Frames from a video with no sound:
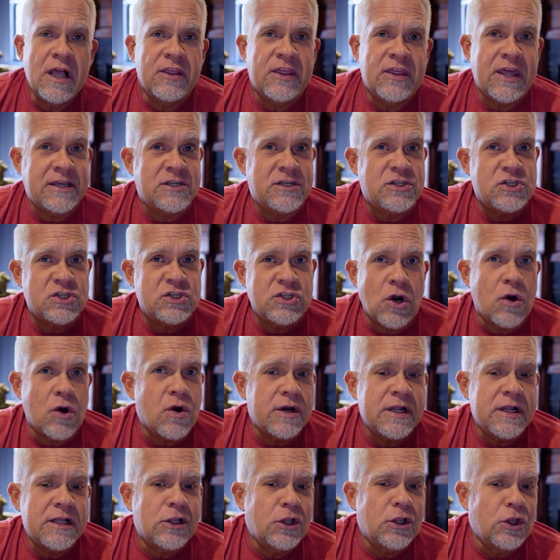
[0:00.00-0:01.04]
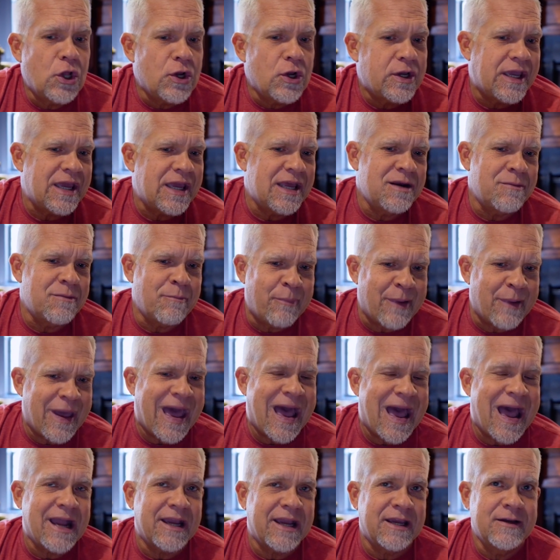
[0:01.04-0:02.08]
they started looking
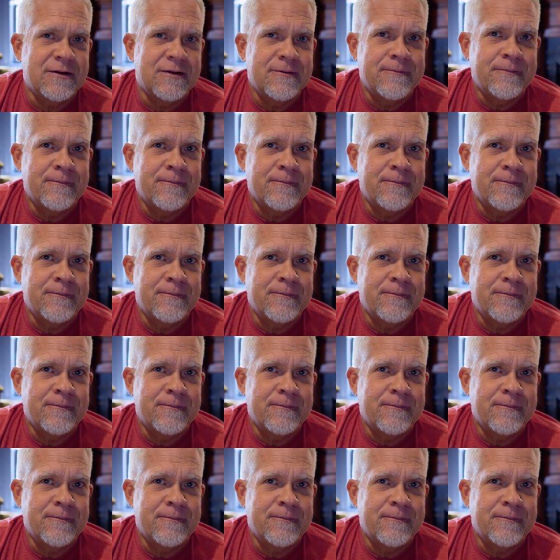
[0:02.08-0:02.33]
back.